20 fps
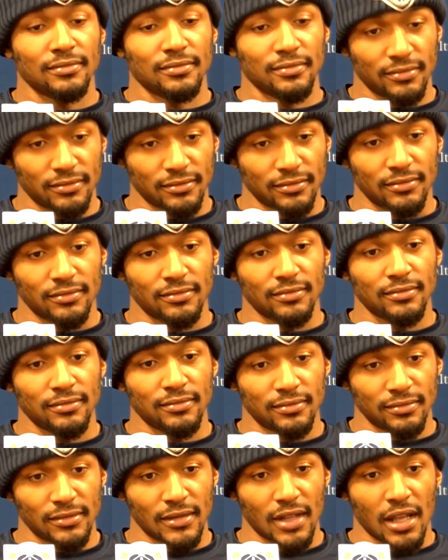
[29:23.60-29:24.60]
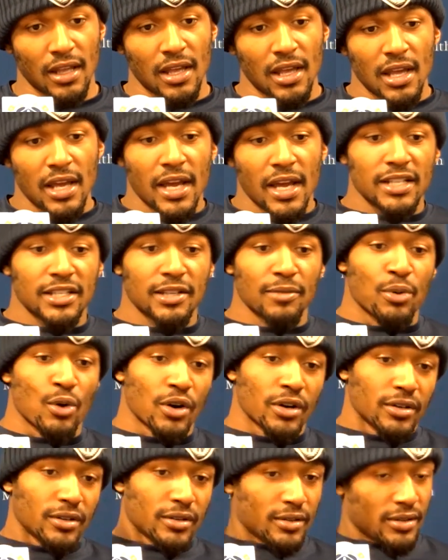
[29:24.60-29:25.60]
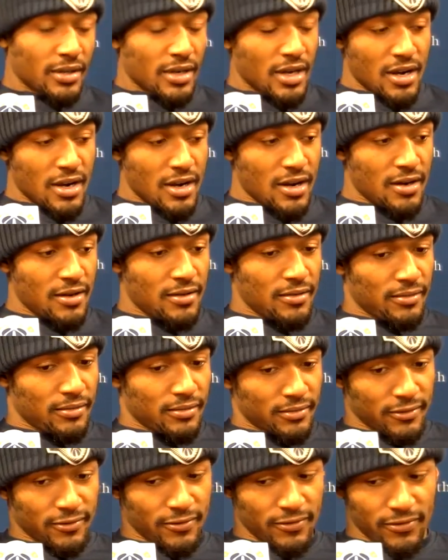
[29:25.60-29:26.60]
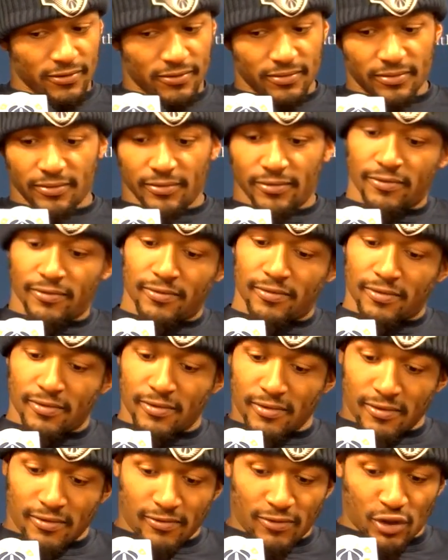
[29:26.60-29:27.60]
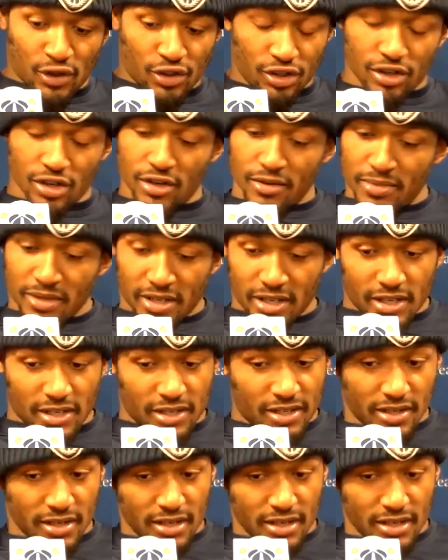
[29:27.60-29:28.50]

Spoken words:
Mm-hmm. It's important for sure because